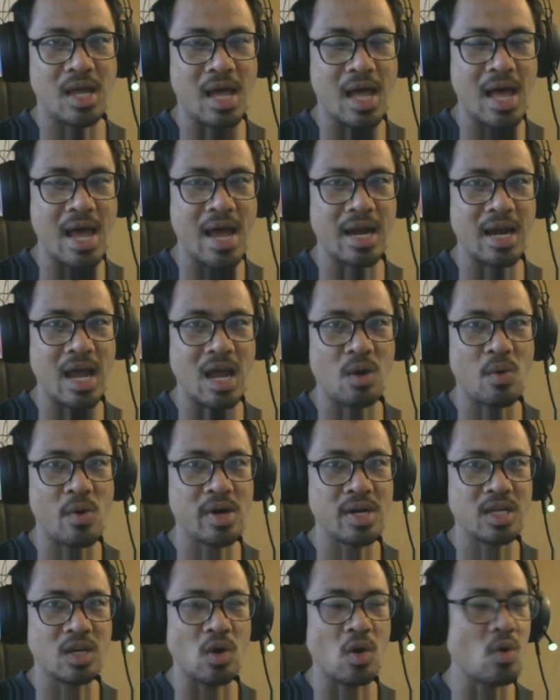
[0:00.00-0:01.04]
And I
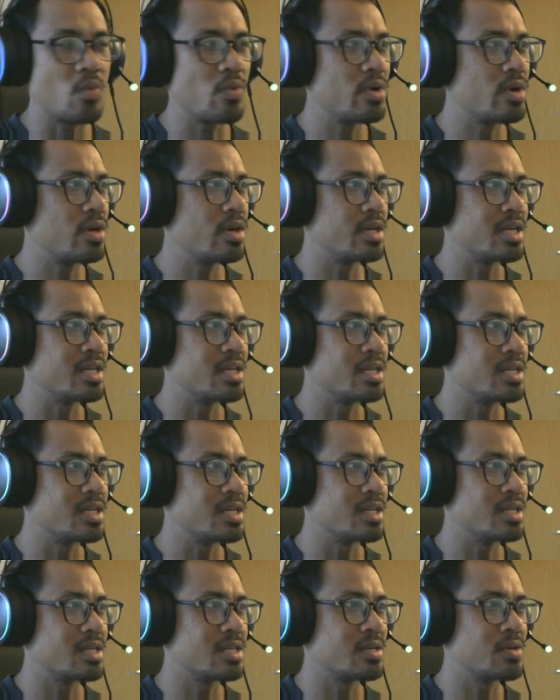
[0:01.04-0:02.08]
already covered
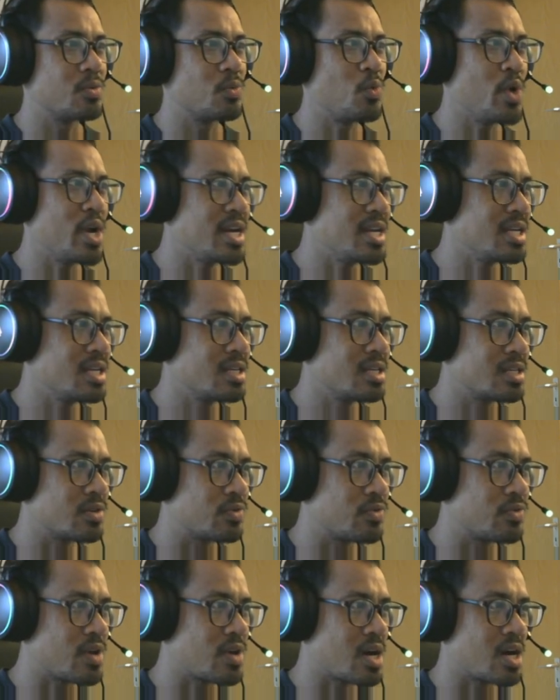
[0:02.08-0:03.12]
the reading the
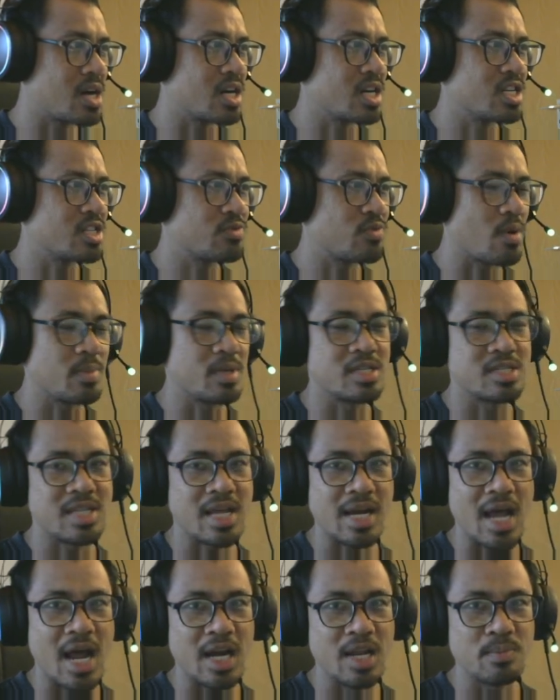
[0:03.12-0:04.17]
files from the
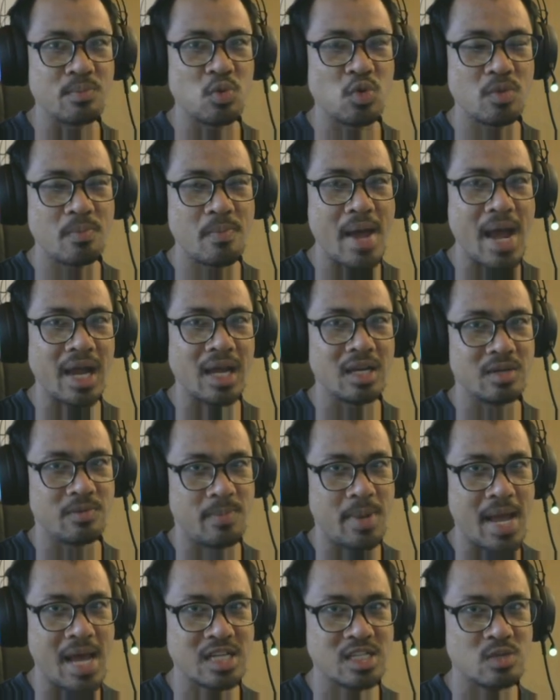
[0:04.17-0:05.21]
standard input back in the
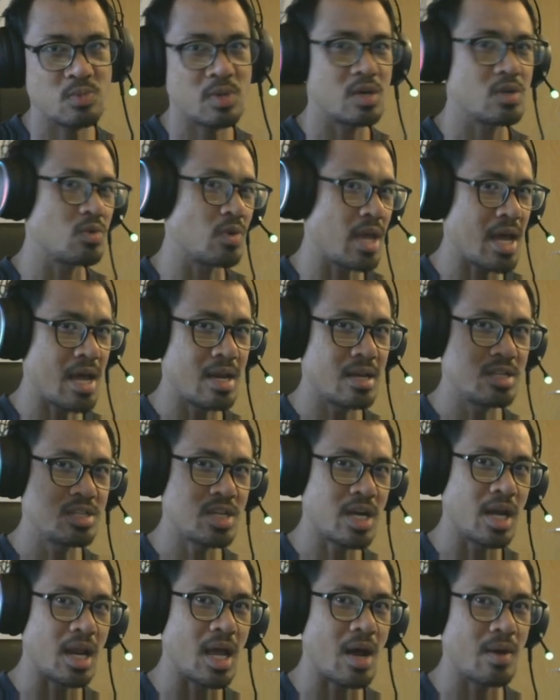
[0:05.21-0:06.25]
past, but you can
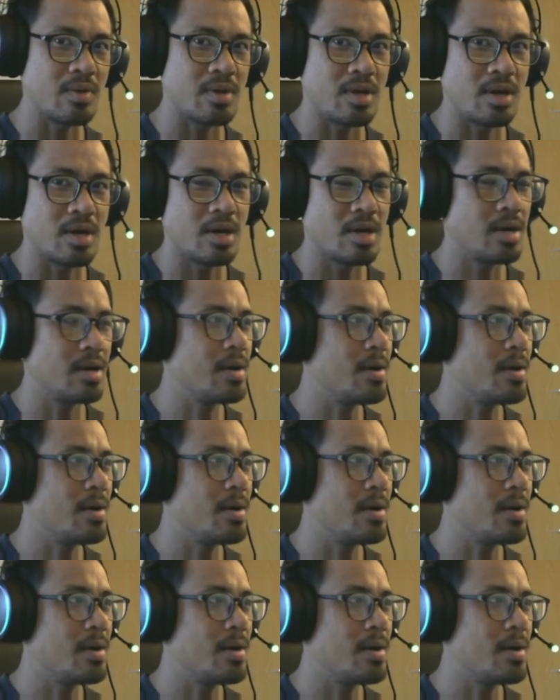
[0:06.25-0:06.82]
check it out here.